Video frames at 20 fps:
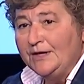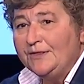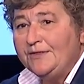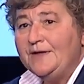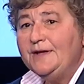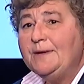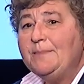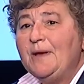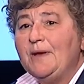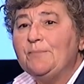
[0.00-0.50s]

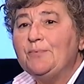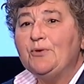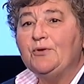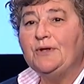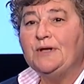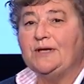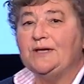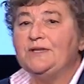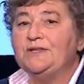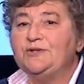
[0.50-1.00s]
Think about
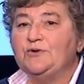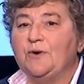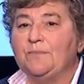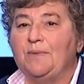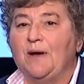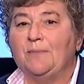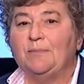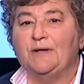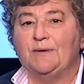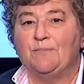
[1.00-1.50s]
pulling into a
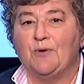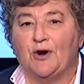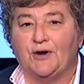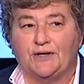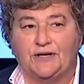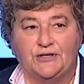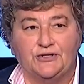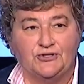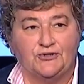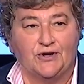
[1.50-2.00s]
public
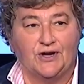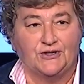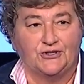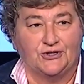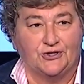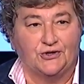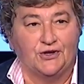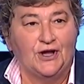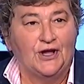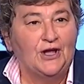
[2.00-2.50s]
parking
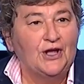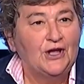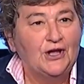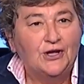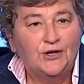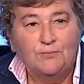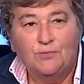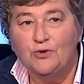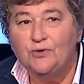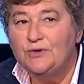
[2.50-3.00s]
structure.
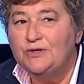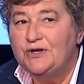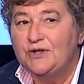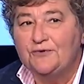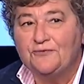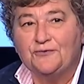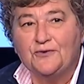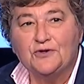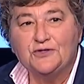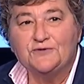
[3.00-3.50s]
Pull into
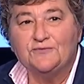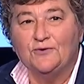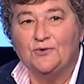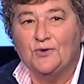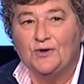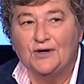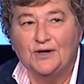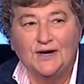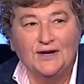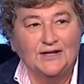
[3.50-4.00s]
the first
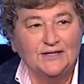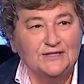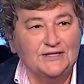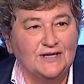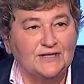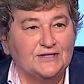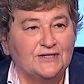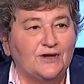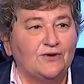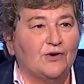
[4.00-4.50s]
floor and it
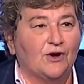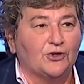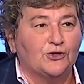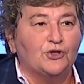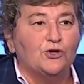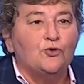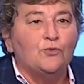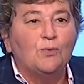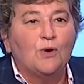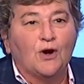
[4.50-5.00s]
says there are
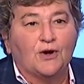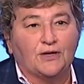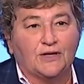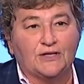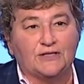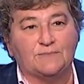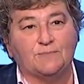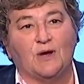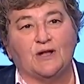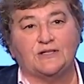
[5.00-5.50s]
two
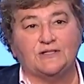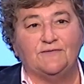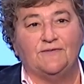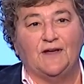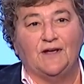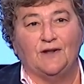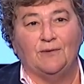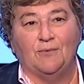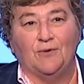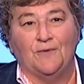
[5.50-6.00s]
parking spots
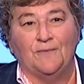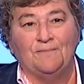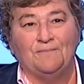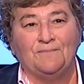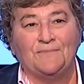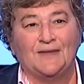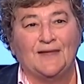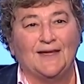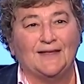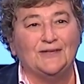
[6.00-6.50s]
available.
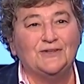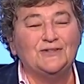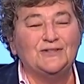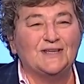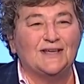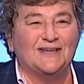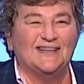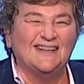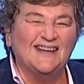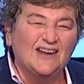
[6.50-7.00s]
And you
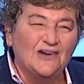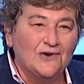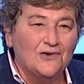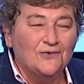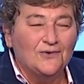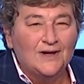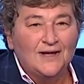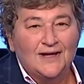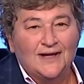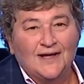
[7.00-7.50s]
say, you
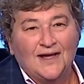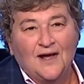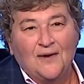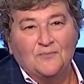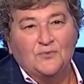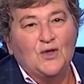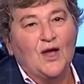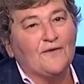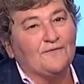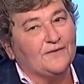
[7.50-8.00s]
know,
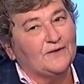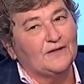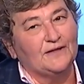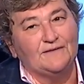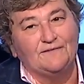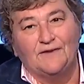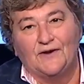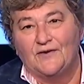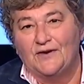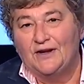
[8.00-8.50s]
not
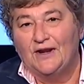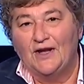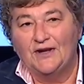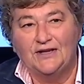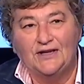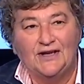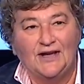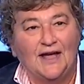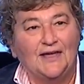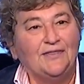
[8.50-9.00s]
feeling very
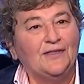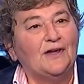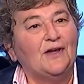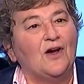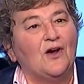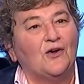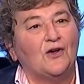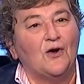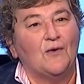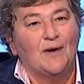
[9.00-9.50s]
lucky, I think
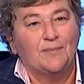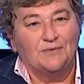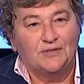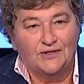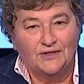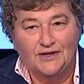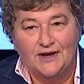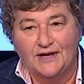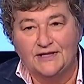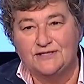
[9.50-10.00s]
I'll go up to
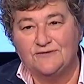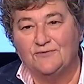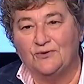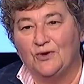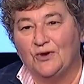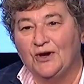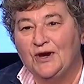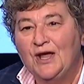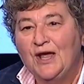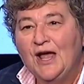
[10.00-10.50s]
the next
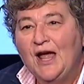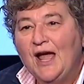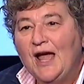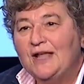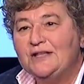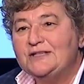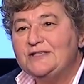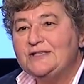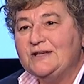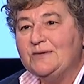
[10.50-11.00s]
floor
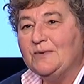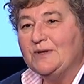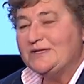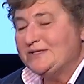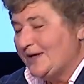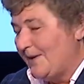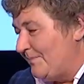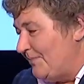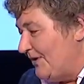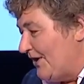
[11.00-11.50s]
and see
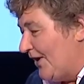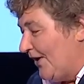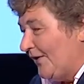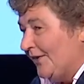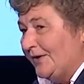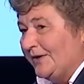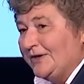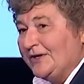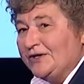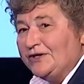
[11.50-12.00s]
what's up there.
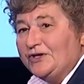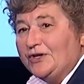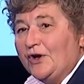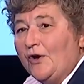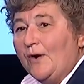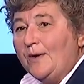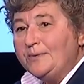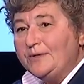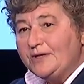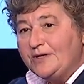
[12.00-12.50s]
You
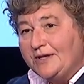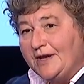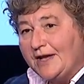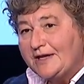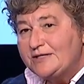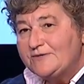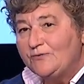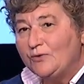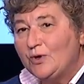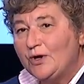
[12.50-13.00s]
go up to the
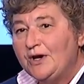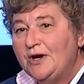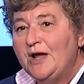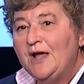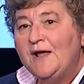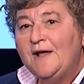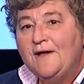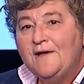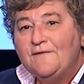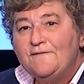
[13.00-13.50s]
next floor,
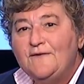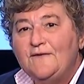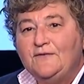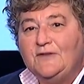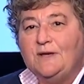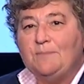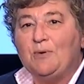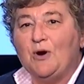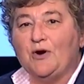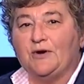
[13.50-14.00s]

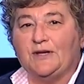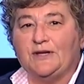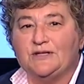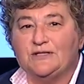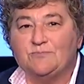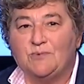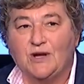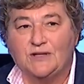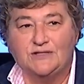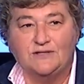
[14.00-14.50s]
fifty parking
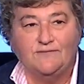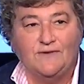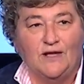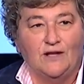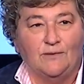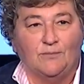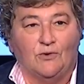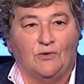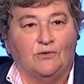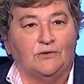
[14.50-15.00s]
spots
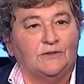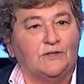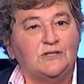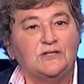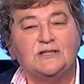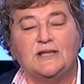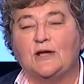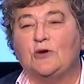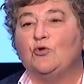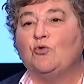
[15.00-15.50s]
available. You
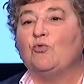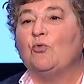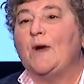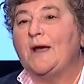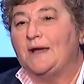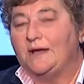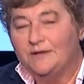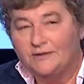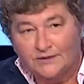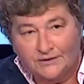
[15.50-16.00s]
say,
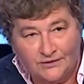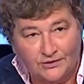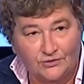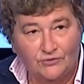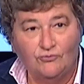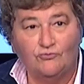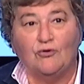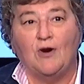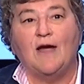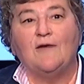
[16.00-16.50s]
great,
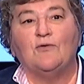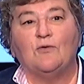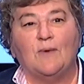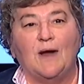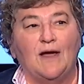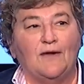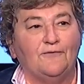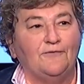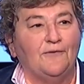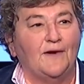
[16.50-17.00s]
drive
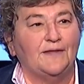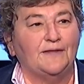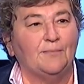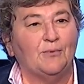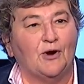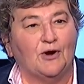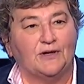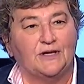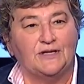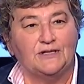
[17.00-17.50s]
around, find the
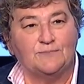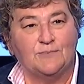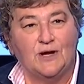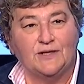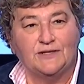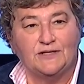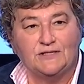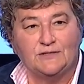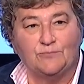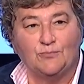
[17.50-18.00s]
parking
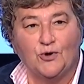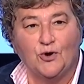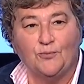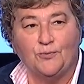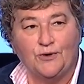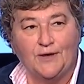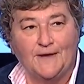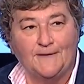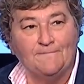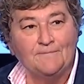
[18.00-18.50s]
spot that's
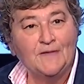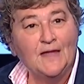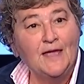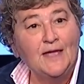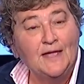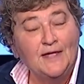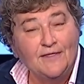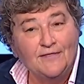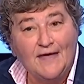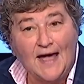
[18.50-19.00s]
appropriate.
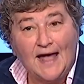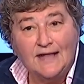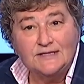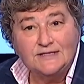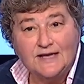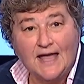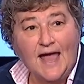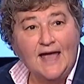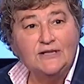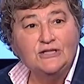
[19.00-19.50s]

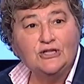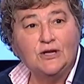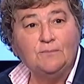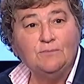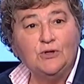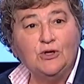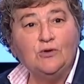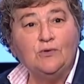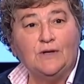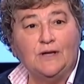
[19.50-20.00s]
That's edge
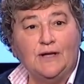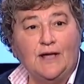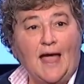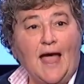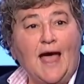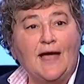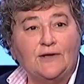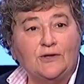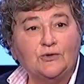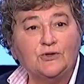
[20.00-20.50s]
computing
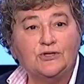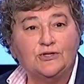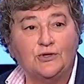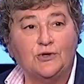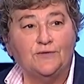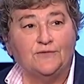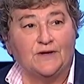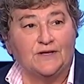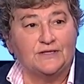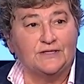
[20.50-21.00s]
at your
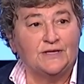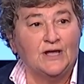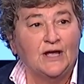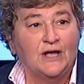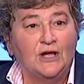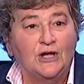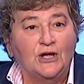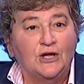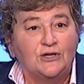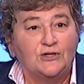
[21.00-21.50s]
service.
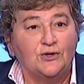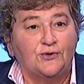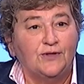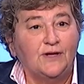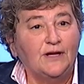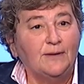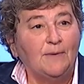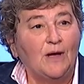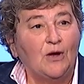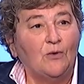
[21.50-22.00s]
So
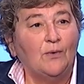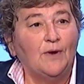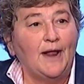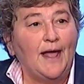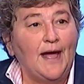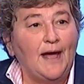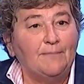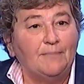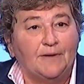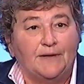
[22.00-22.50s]
think about what
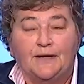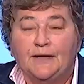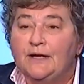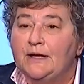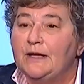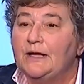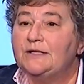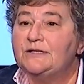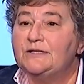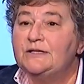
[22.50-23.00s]
happened.
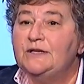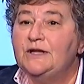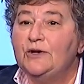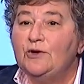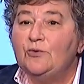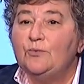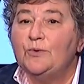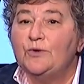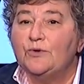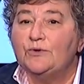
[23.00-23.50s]
It's
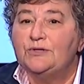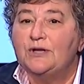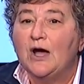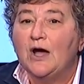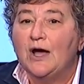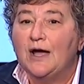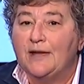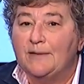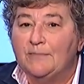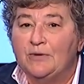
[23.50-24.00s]
near real
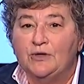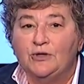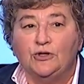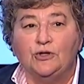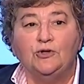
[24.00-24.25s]
time.